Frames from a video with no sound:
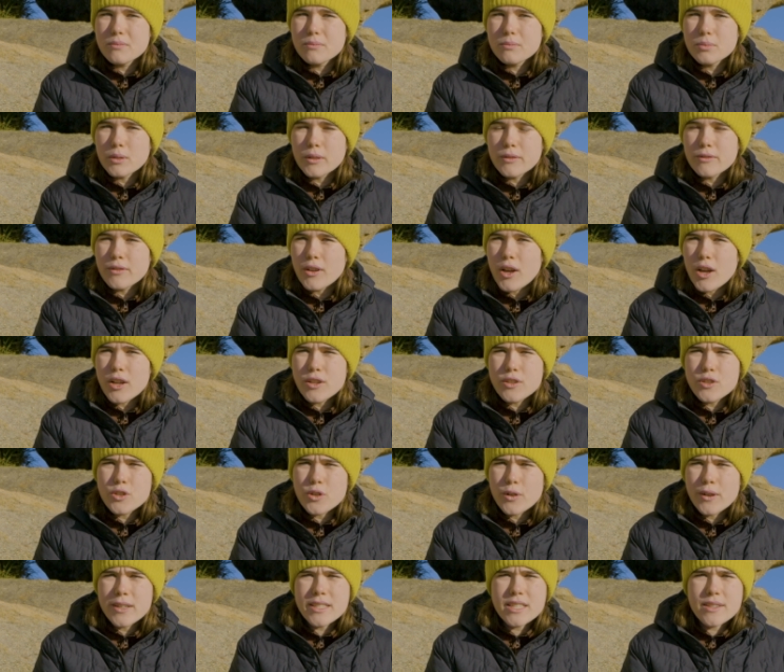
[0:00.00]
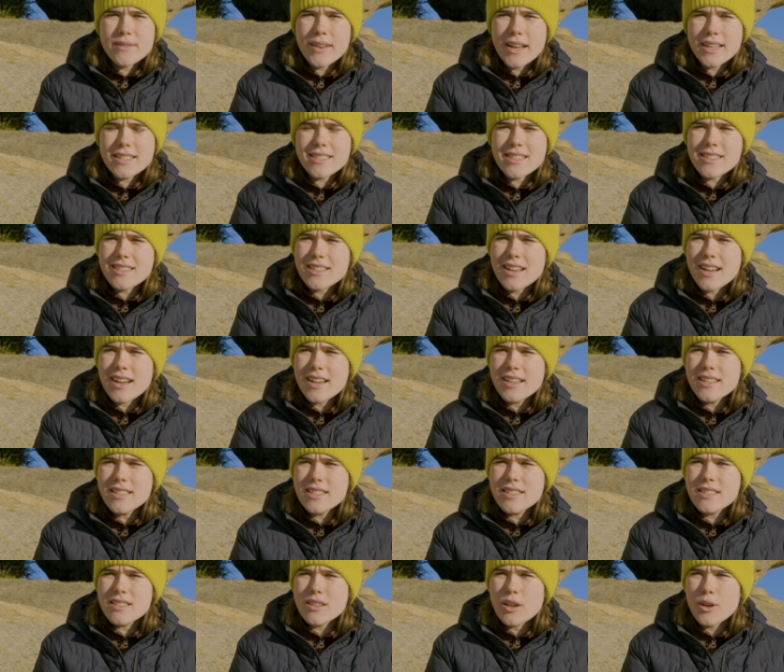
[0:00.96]
preferred choice of
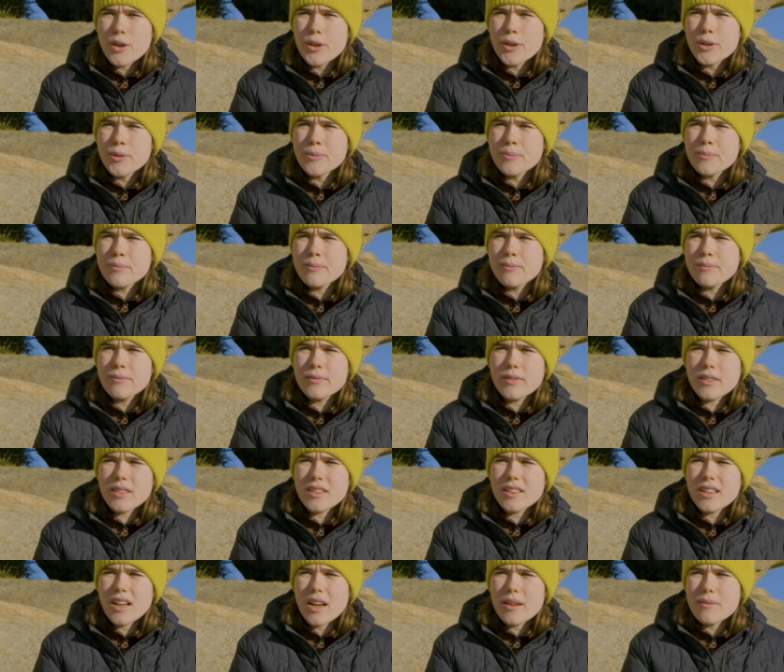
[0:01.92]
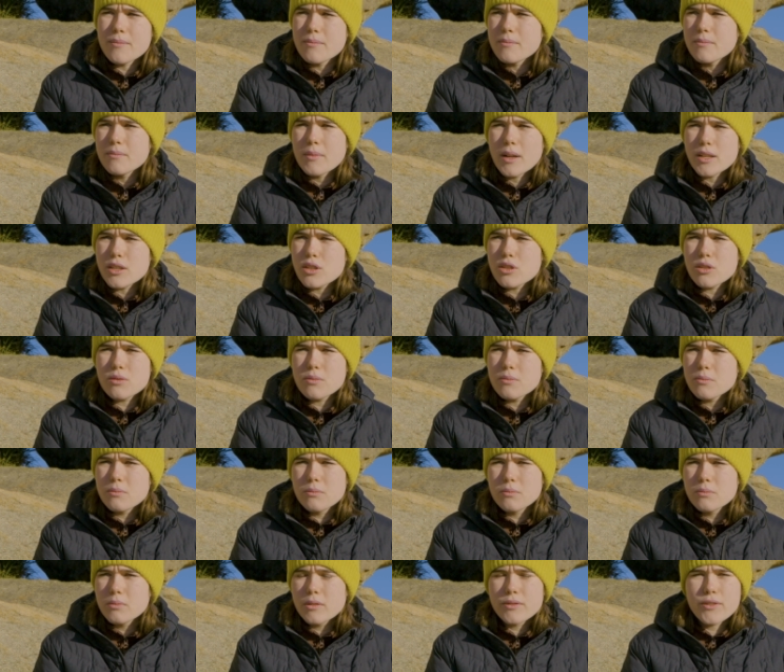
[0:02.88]
exercise so I'd much
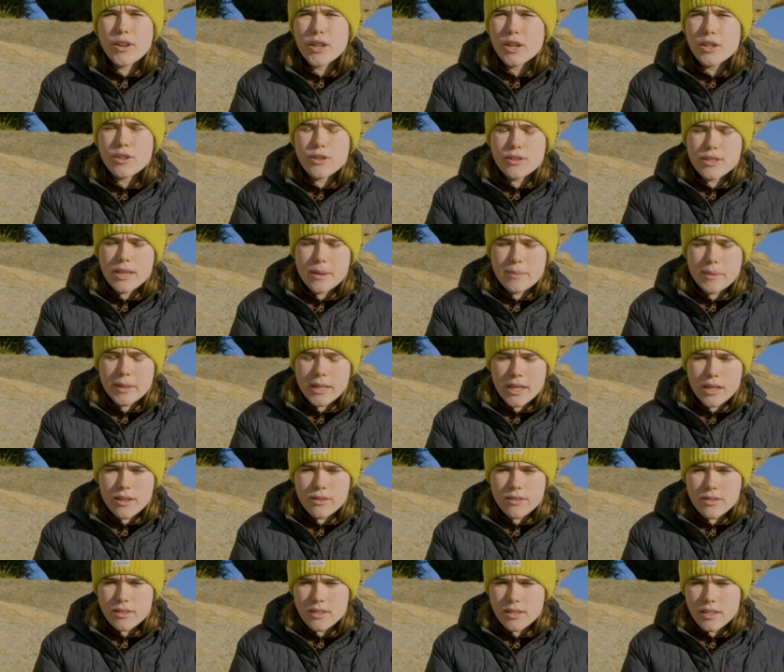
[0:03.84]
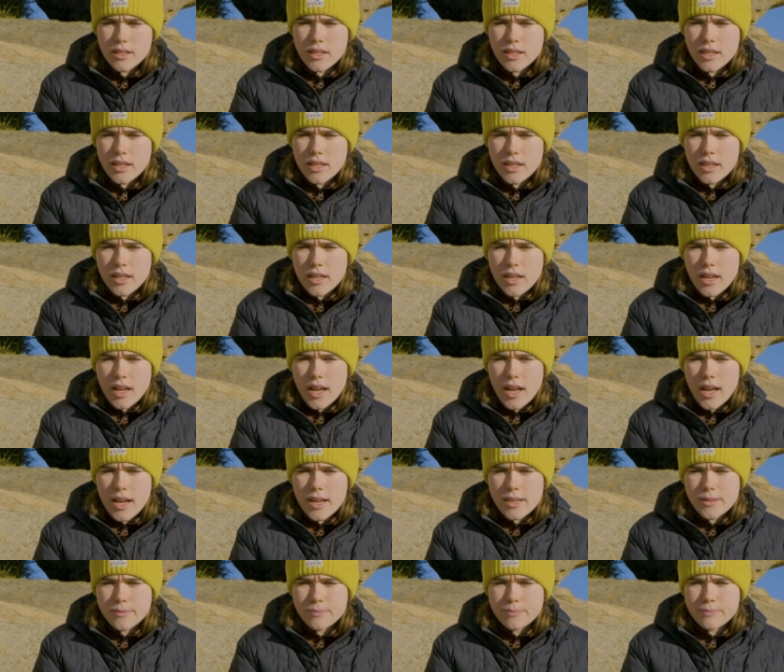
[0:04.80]
prefer to do something else
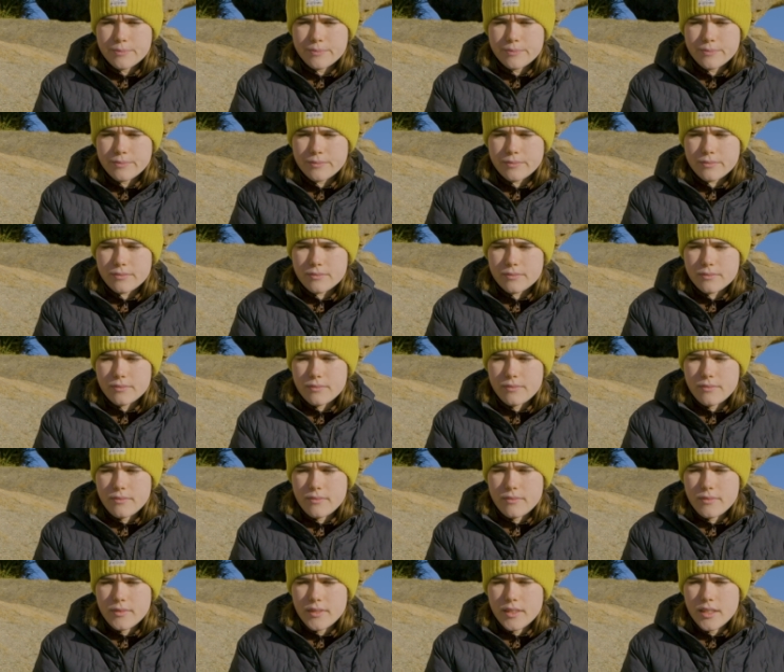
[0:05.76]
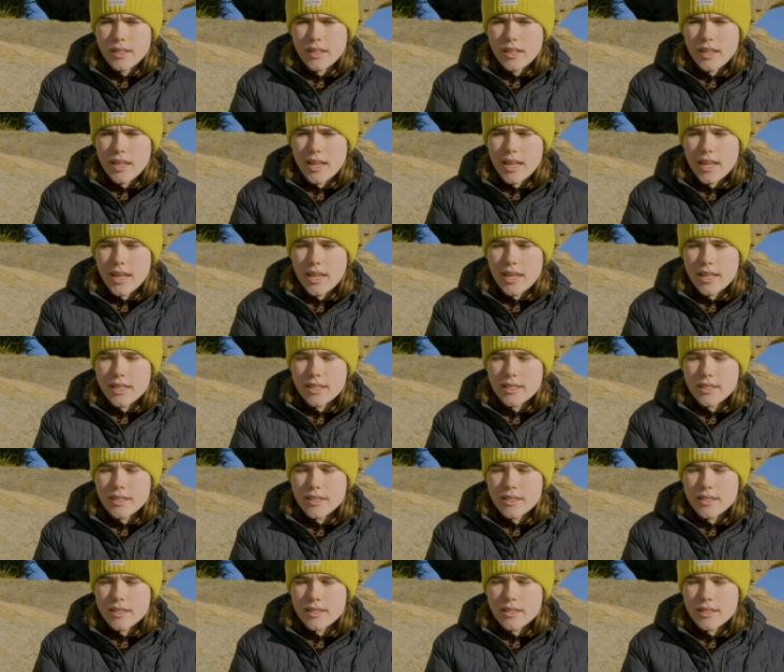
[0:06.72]
um,
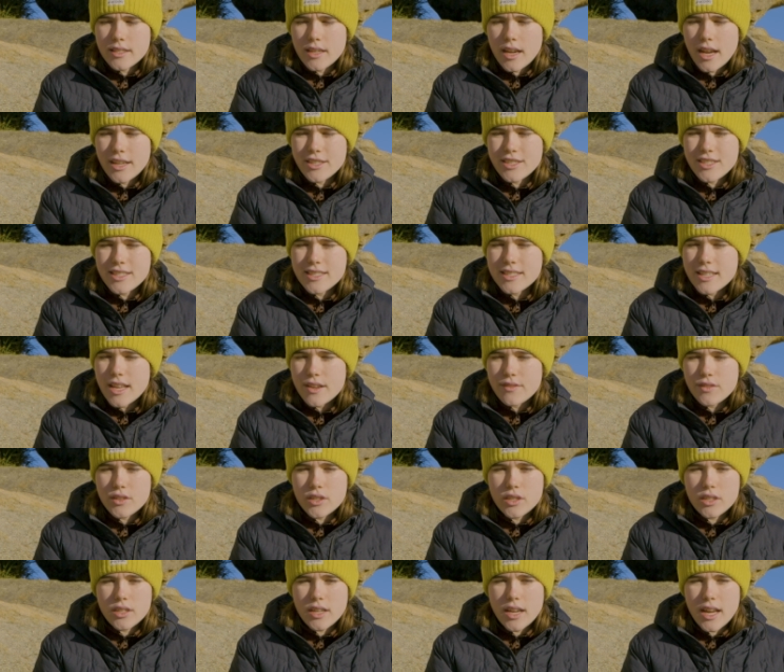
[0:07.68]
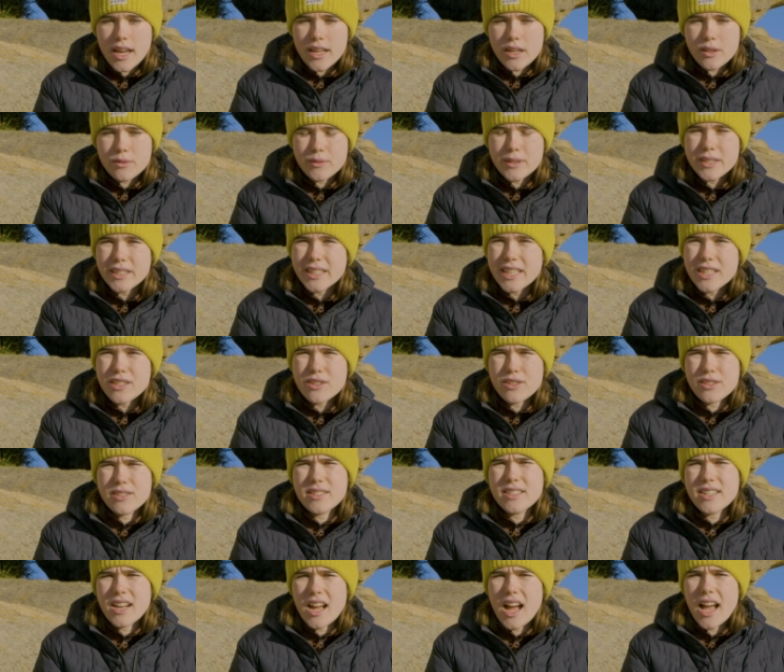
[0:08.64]
and I just never had a real
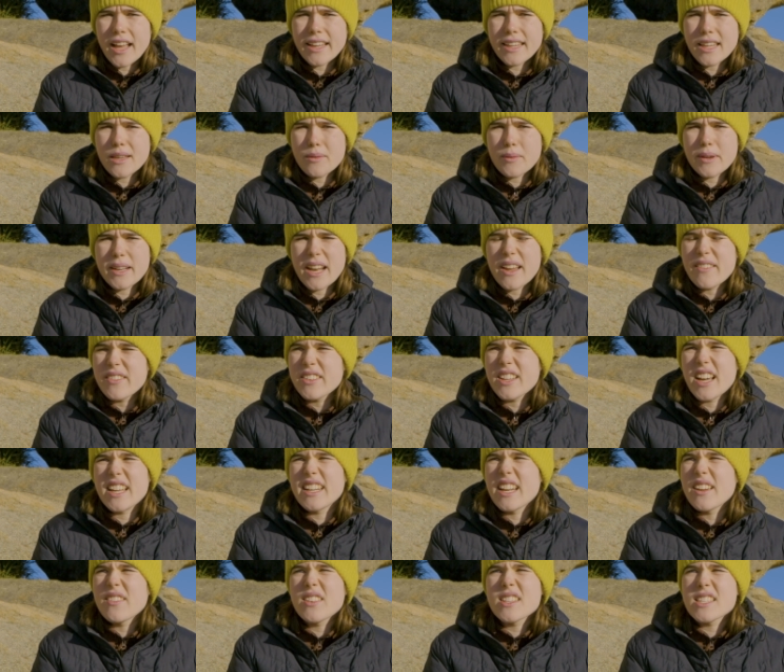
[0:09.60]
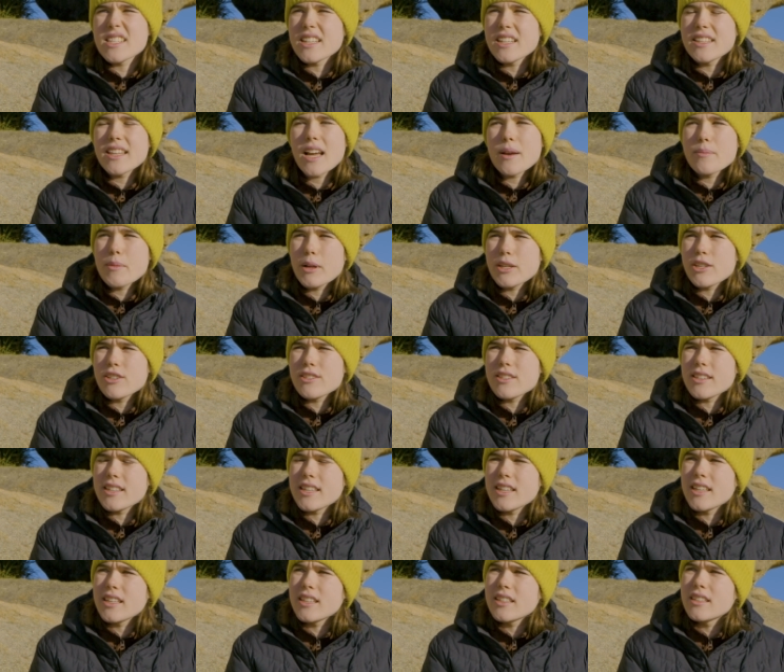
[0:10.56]
interest in hiking whenever I never did it that much as
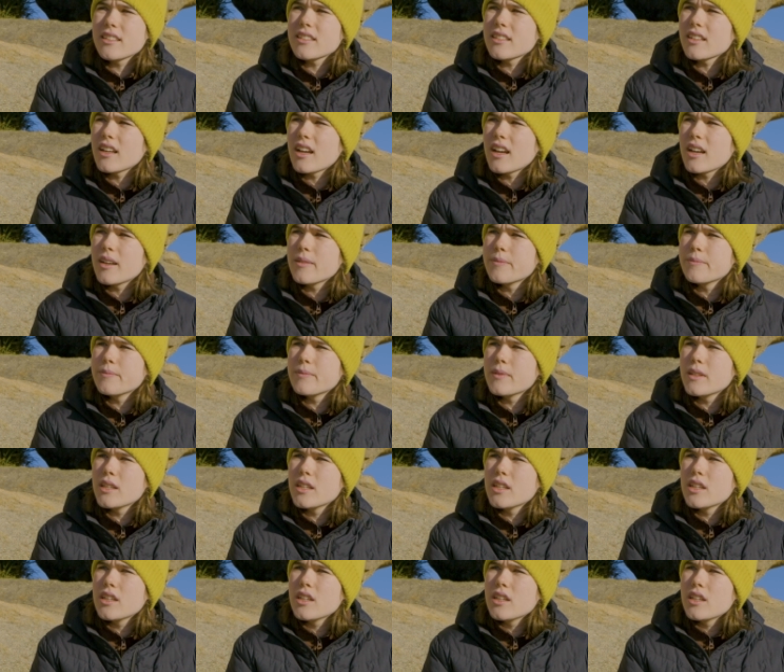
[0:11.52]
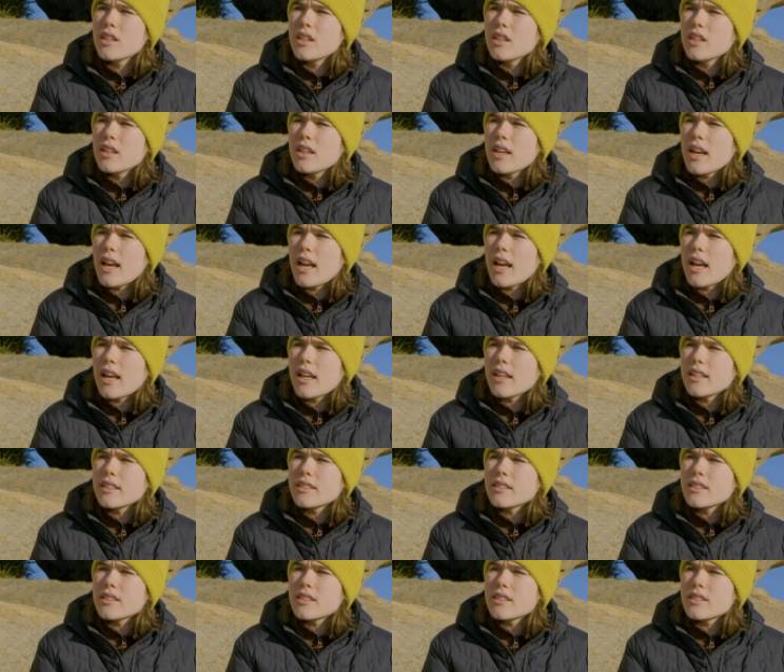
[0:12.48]
a kid um,
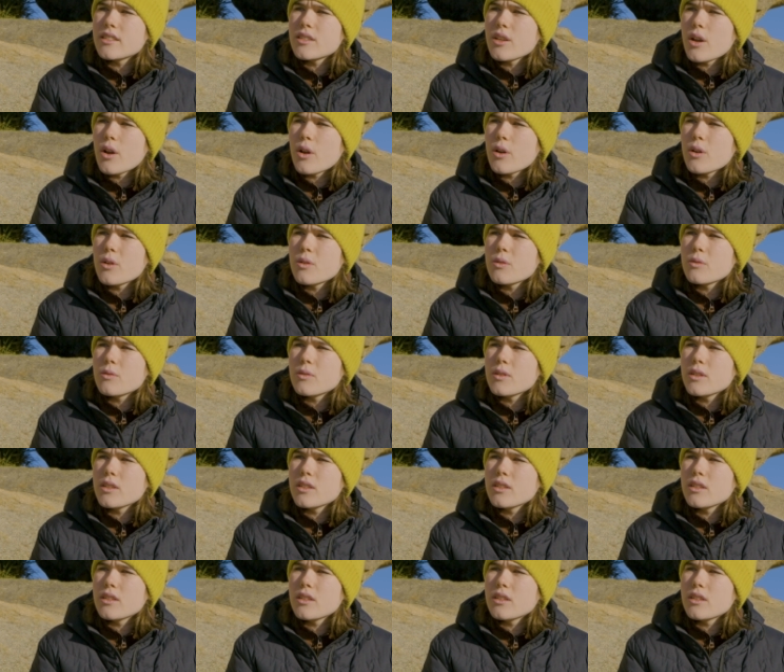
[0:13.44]
and so